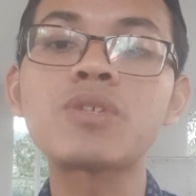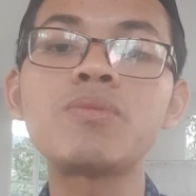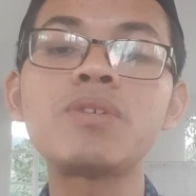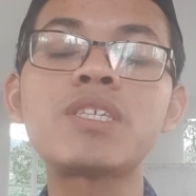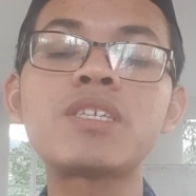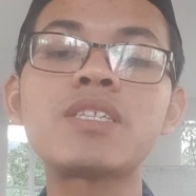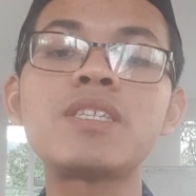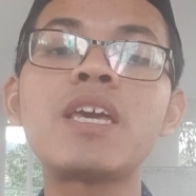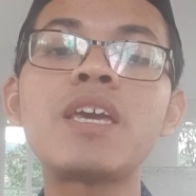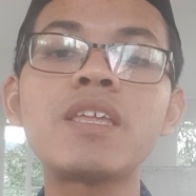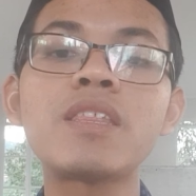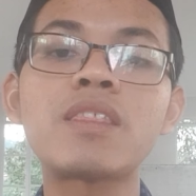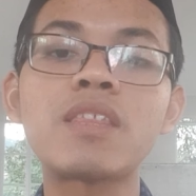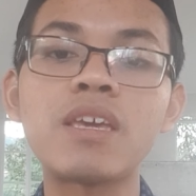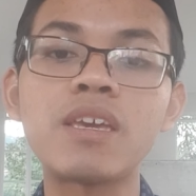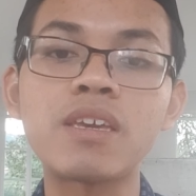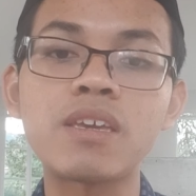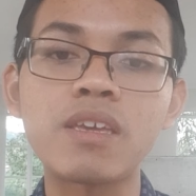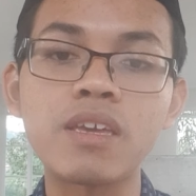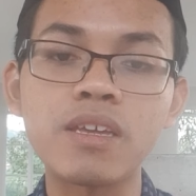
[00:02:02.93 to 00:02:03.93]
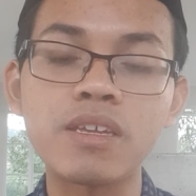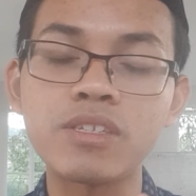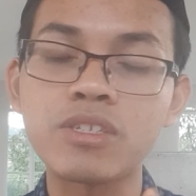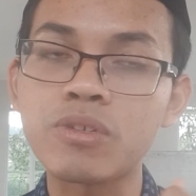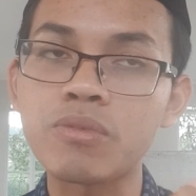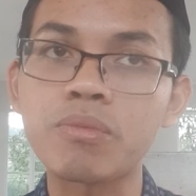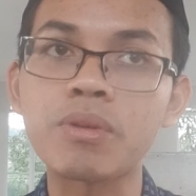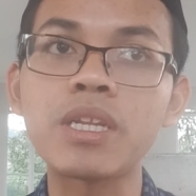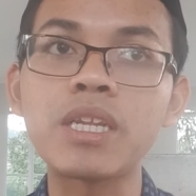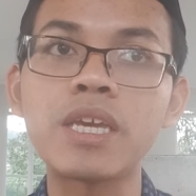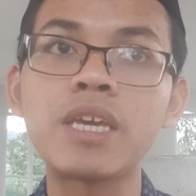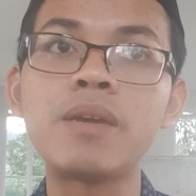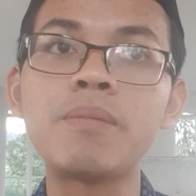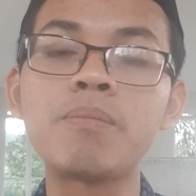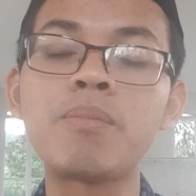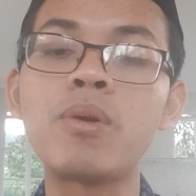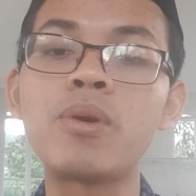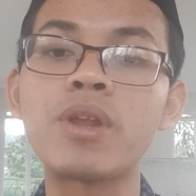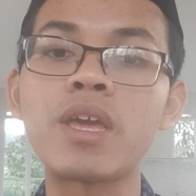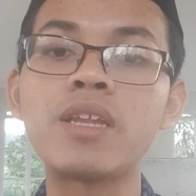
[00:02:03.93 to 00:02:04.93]
which they think is really
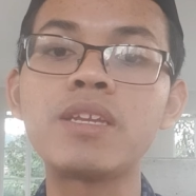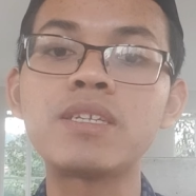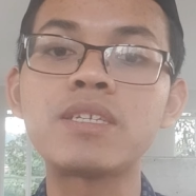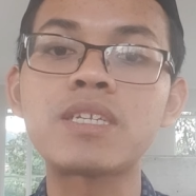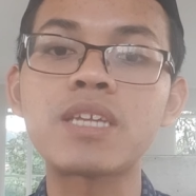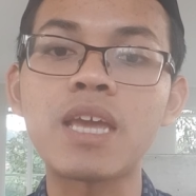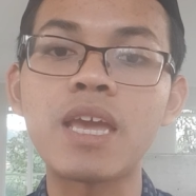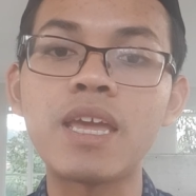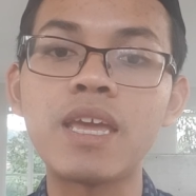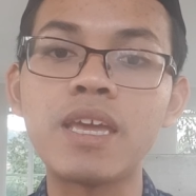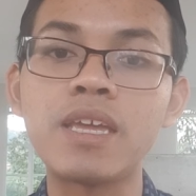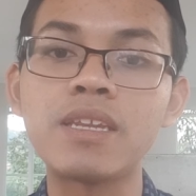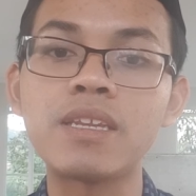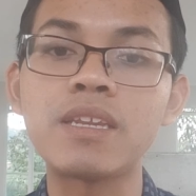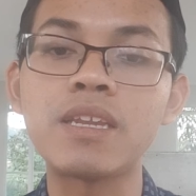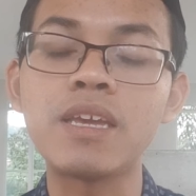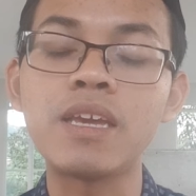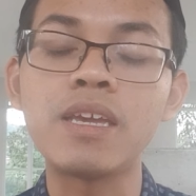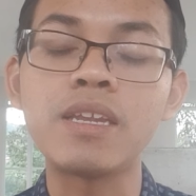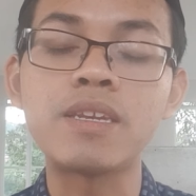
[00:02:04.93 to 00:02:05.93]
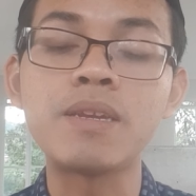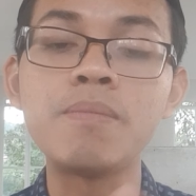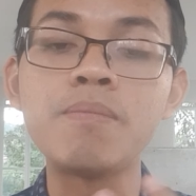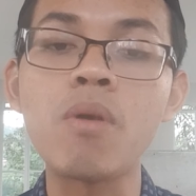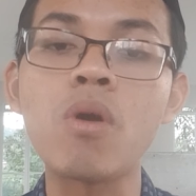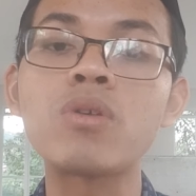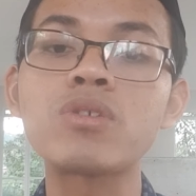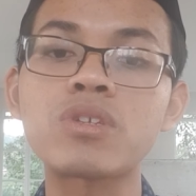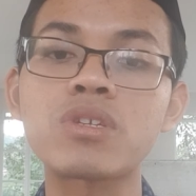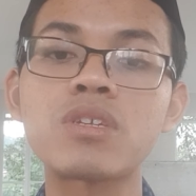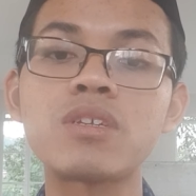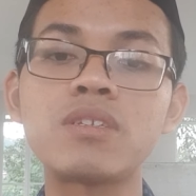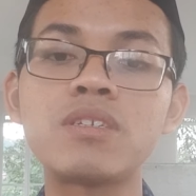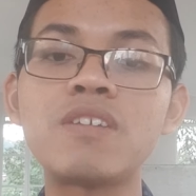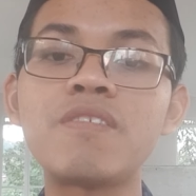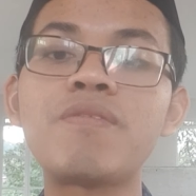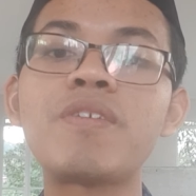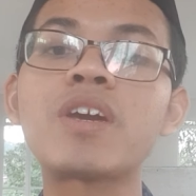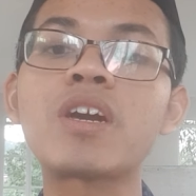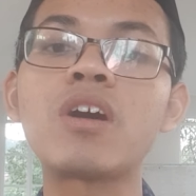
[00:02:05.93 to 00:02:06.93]
important and the most
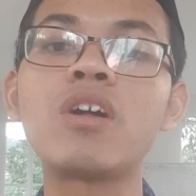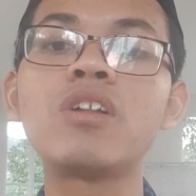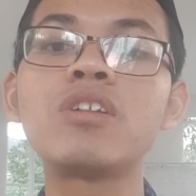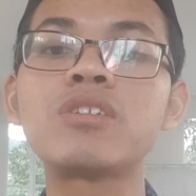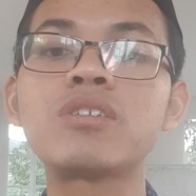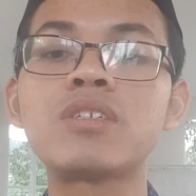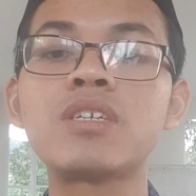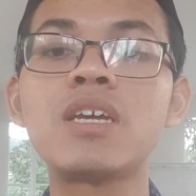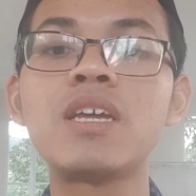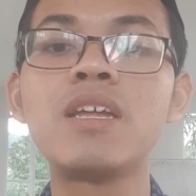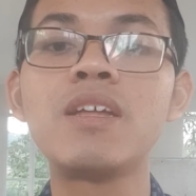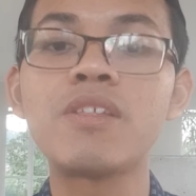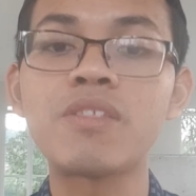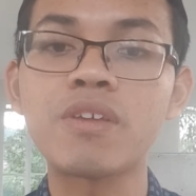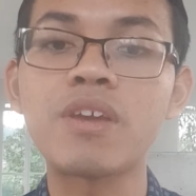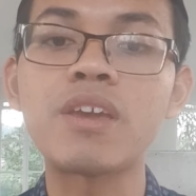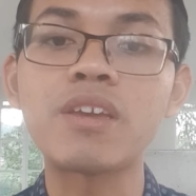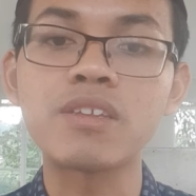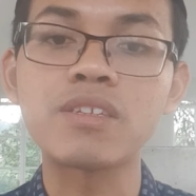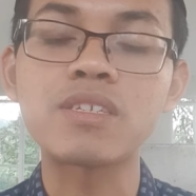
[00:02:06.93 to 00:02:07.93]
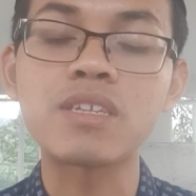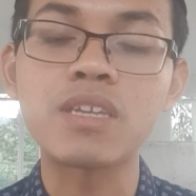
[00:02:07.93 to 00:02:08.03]
difficult things